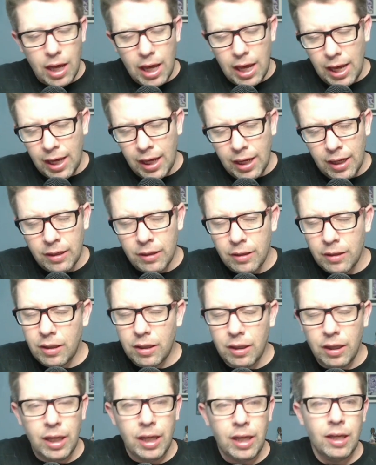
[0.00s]
and
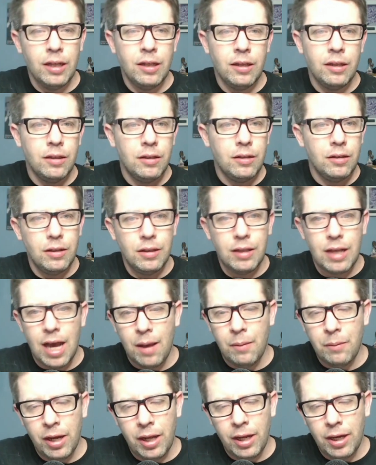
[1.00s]
Klingon
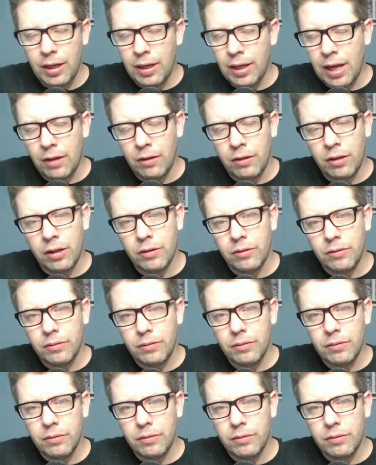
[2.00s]
dominating down low.